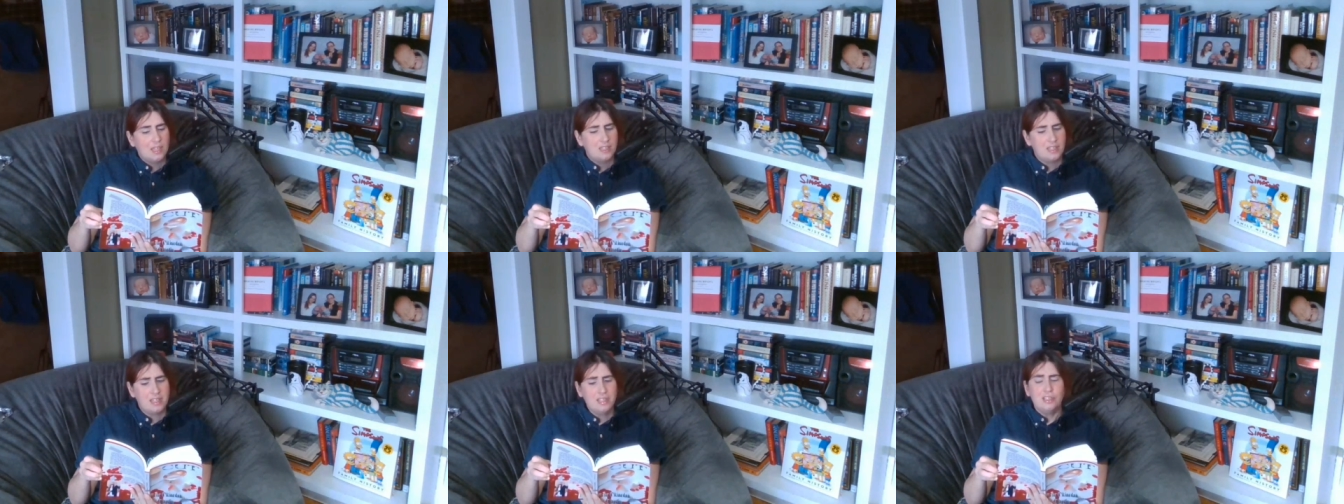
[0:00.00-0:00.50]

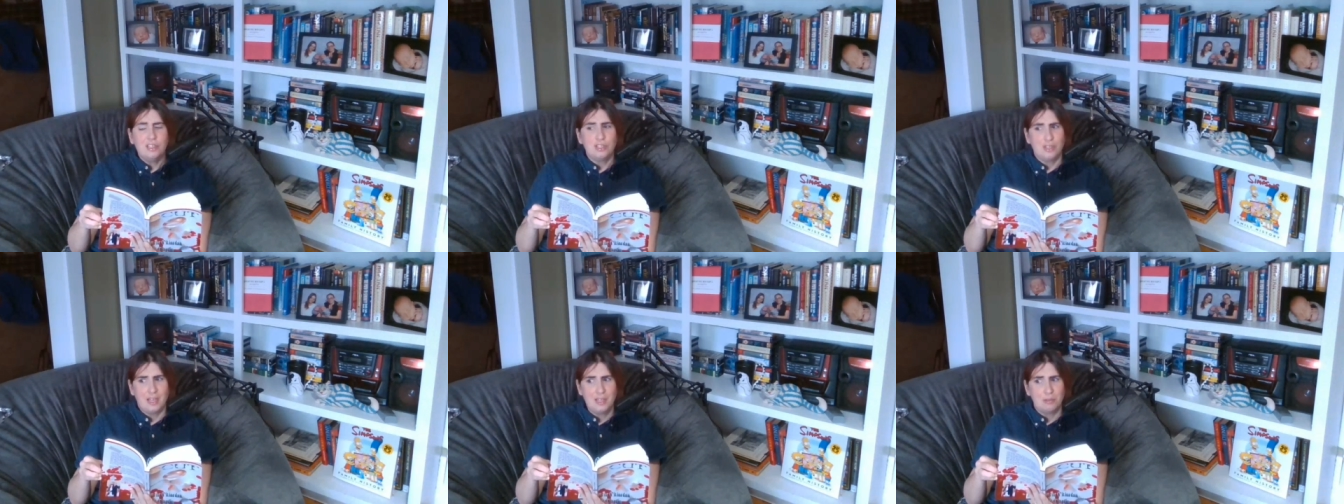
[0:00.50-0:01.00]
The English
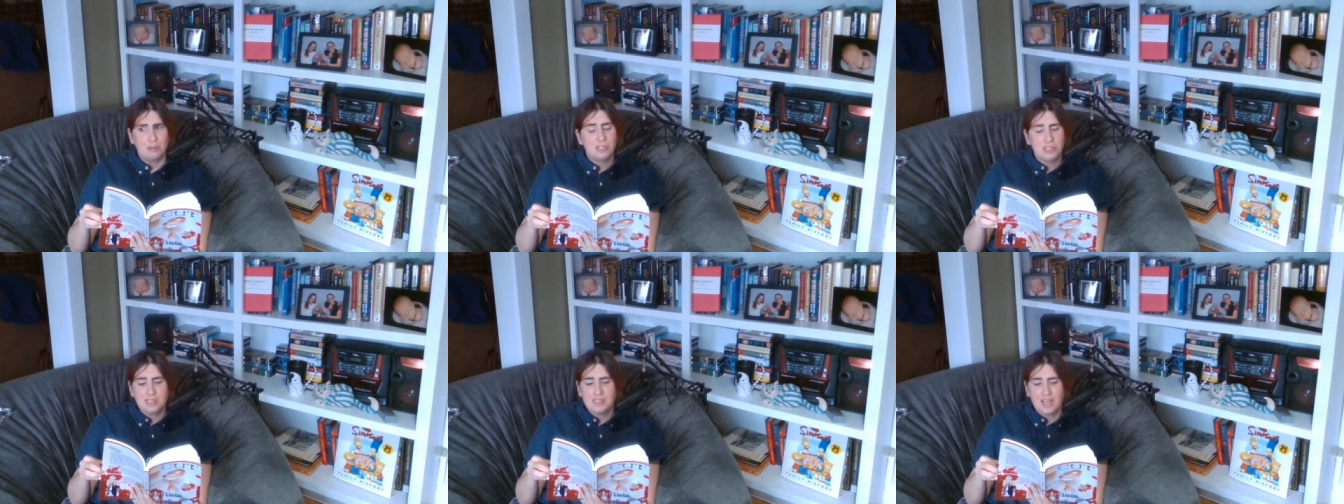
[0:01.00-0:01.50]

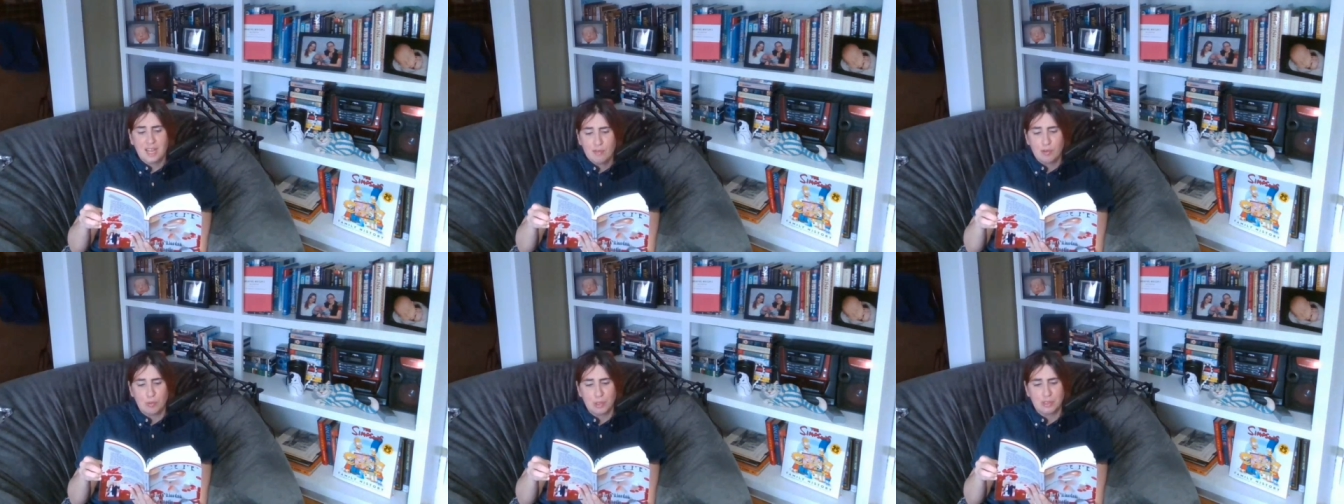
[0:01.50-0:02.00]
language doesn't
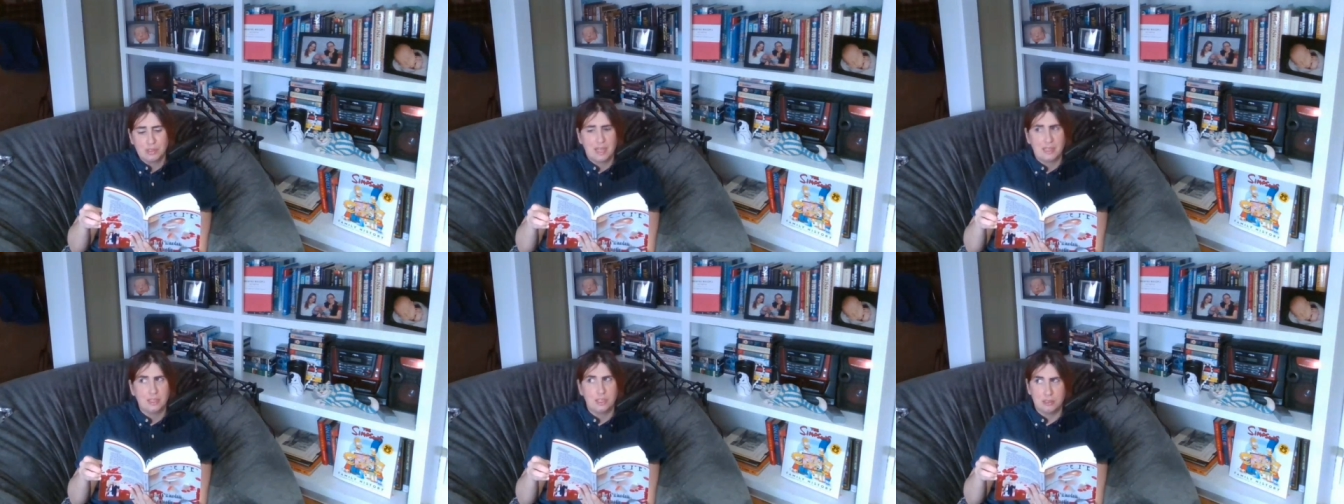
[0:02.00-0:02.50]
have a word
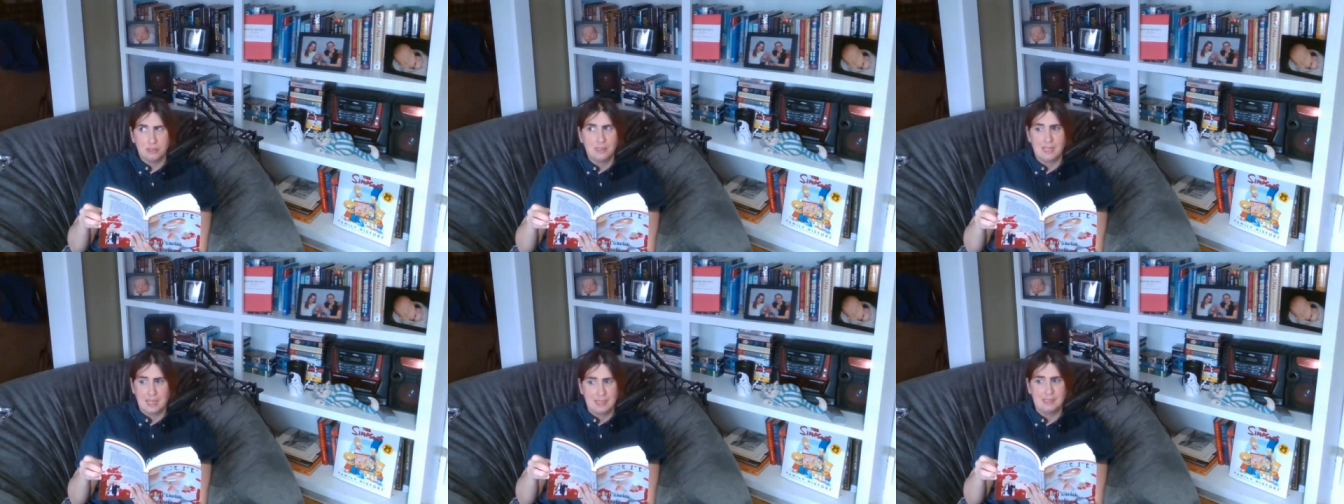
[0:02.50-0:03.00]
like
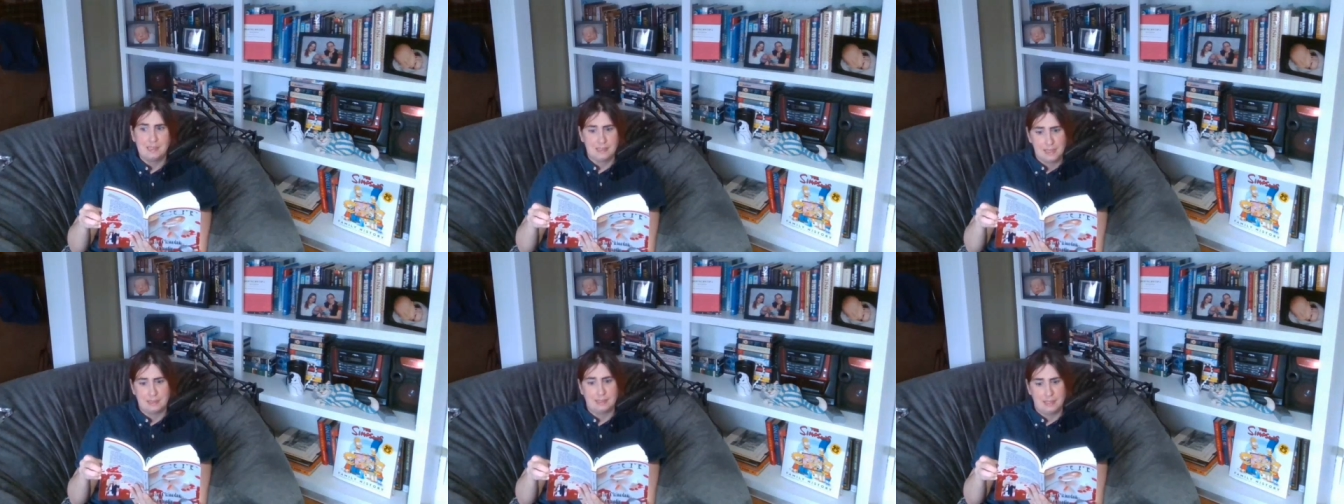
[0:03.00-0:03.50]
United
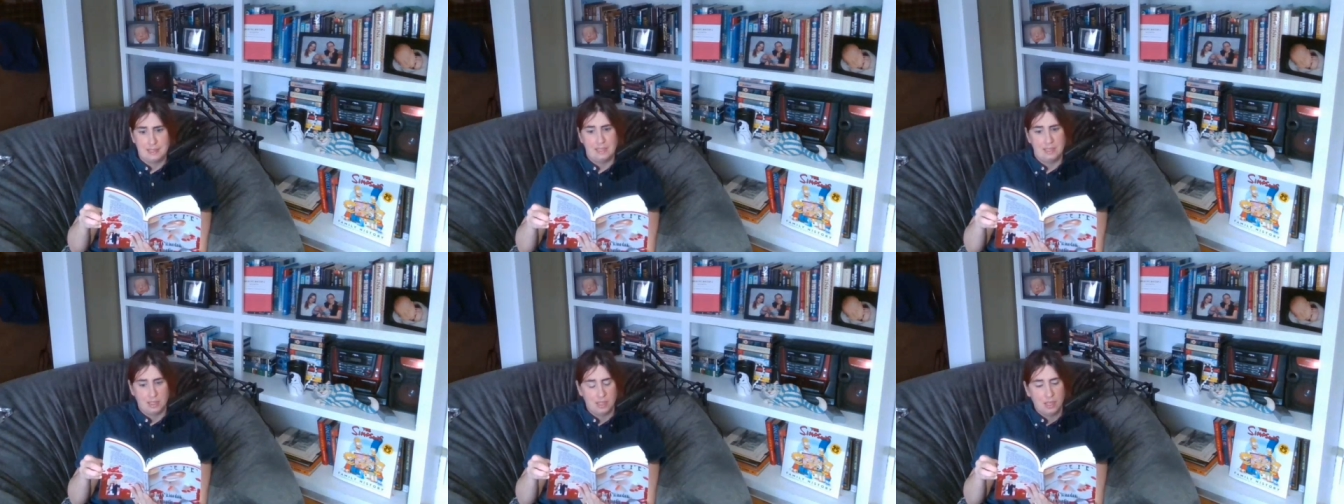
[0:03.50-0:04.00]

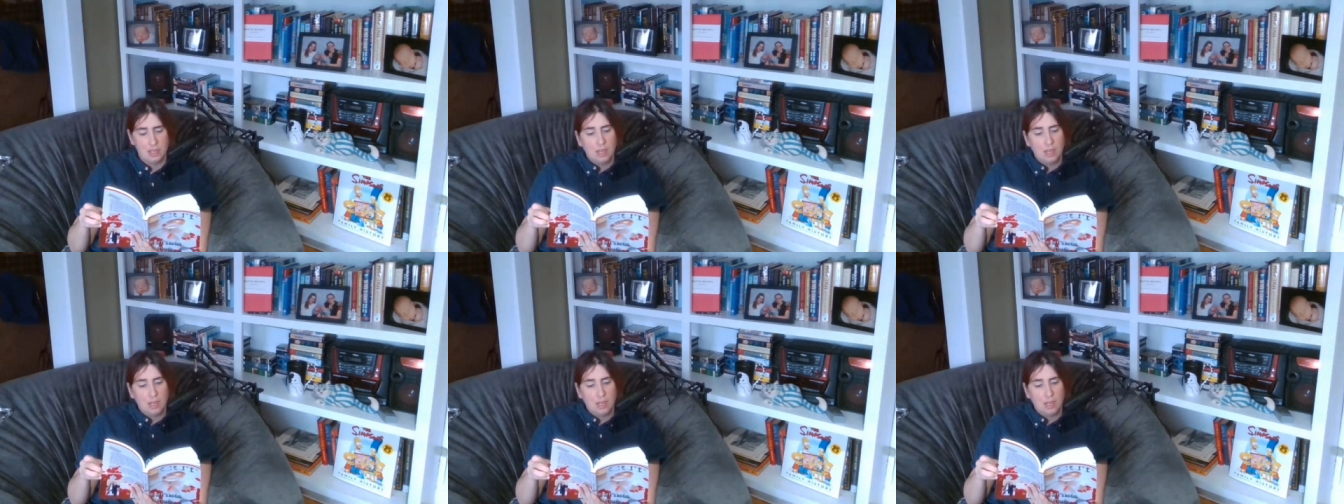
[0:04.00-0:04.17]
Statesian.